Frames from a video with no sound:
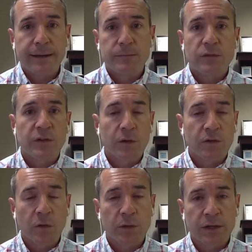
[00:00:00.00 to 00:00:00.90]
So
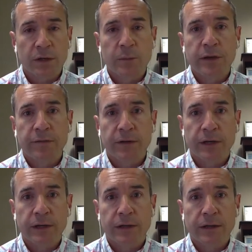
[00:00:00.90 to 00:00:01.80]
a little bit of
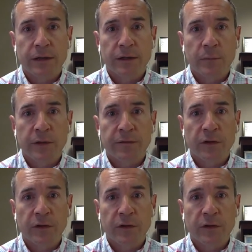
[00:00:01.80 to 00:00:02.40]
a